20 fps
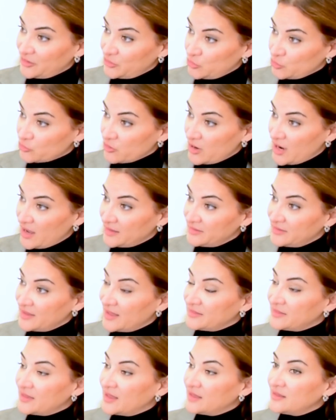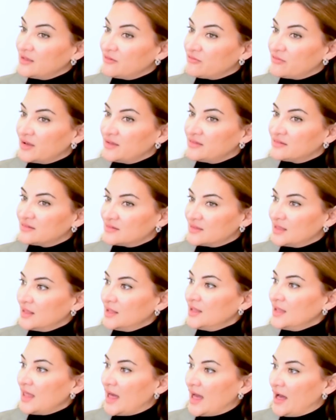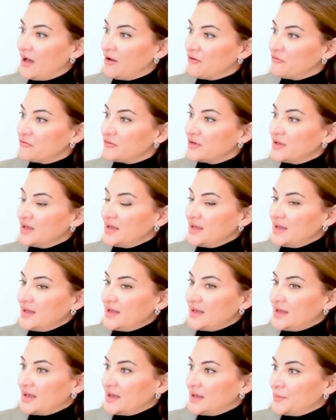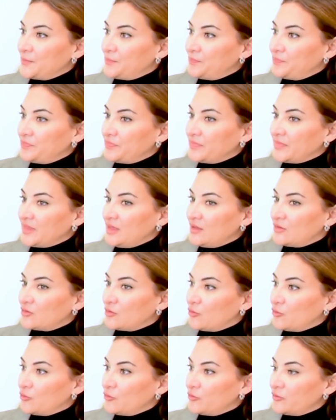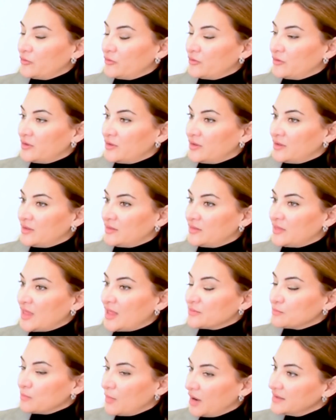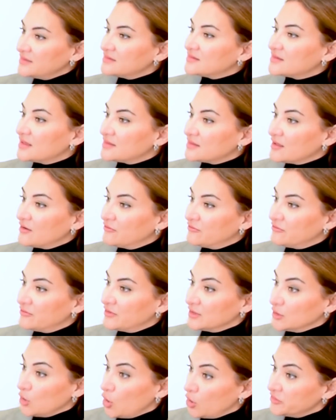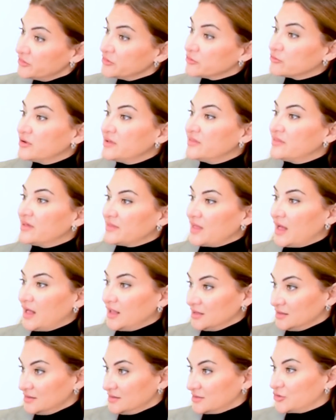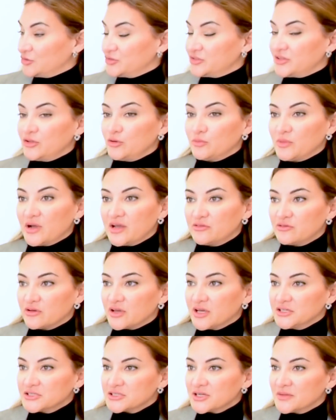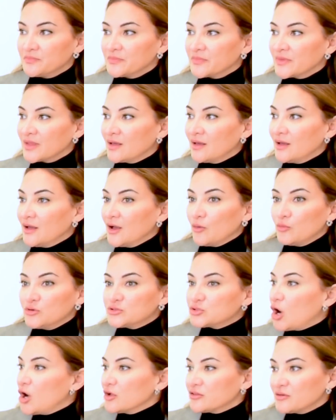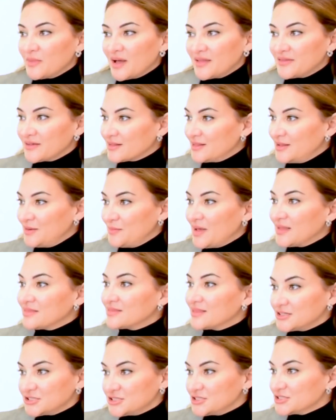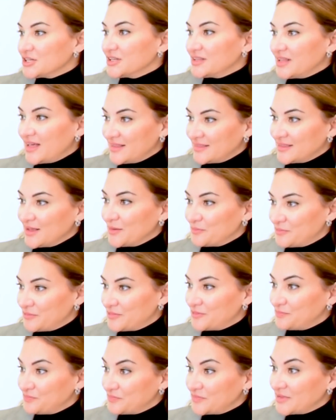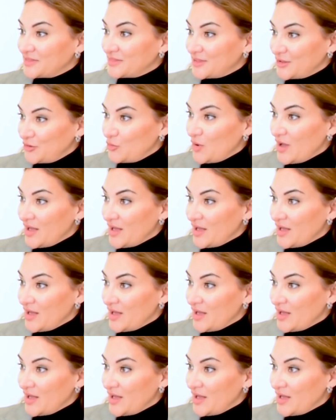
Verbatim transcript: undergrad, and then if I still have, um, you know, that mindset of a law degree, then I'll continue my education, which automatically meant that she's going to end up in the U